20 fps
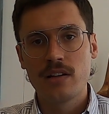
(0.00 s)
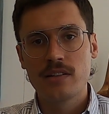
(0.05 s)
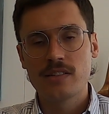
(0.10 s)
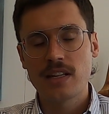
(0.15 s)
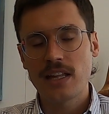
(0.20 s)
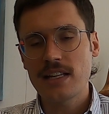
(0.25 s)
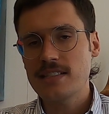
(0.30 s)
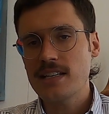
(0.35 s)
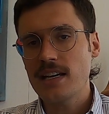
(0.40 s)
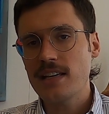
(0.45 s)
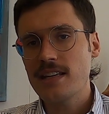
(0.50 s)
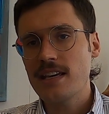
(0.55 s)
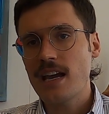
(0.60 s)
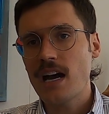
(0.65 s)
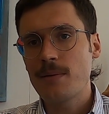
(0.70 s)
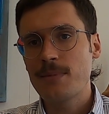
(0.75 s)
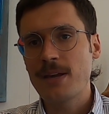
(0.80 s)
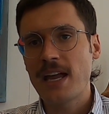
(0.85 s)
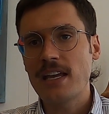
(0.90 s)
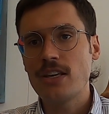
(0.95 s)
So that's how the
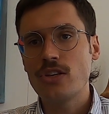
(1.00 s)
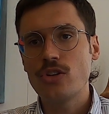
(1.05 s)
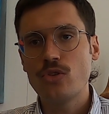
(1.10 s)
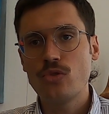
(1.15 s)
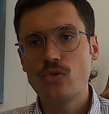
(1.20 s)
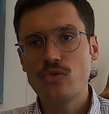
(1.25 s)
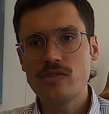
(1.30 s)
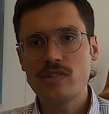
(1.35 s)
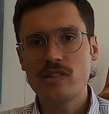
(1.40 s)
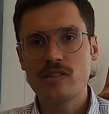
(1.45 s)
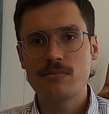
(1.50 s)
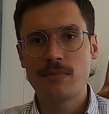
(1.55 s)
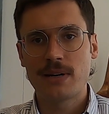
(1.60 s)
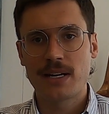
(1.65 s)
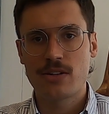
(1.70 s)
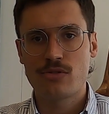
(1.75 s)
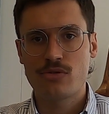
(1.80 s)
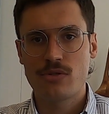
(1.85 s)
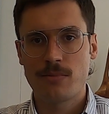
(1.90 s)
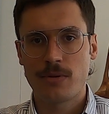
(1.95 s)
RBA uses
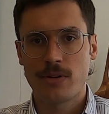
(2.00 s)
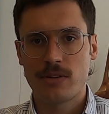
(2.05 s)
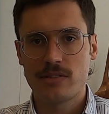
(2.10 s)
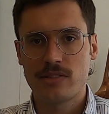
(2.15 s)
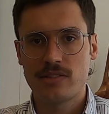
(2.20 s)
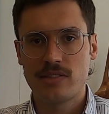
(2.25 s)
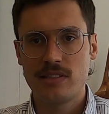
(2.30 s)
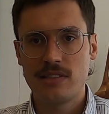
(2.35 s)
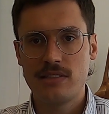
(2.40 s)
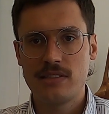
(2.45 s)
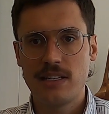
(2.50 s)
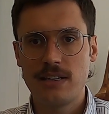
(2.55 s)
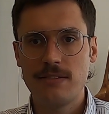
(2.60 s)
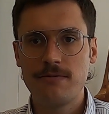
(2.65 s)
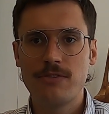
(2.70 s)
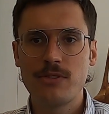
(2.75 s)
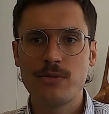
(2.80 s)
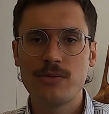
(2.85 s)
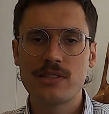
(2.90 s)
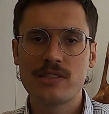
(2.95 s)
monetary policy to
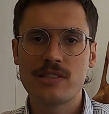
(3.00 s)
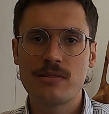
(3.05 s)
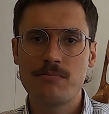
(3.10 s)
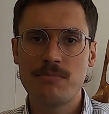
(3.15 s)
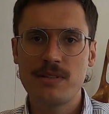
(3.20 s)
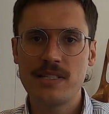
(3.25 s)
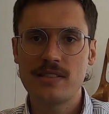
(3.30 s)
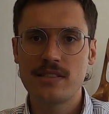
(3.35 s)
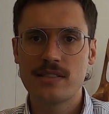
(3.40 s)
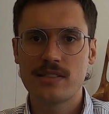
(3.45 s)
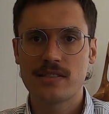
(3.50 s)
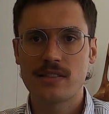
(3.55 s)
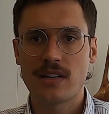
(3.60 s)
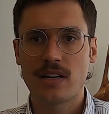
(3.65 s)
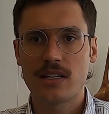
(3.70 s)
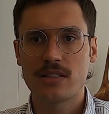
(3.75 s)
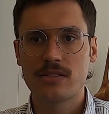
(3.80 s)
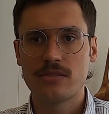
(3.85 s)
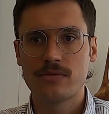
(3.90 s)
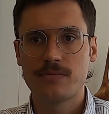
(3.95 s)
influence the business
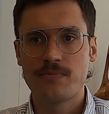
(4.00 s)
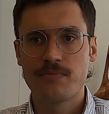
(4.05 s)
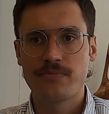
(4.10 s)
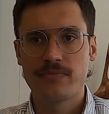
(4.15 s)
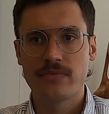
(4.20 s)
cycle.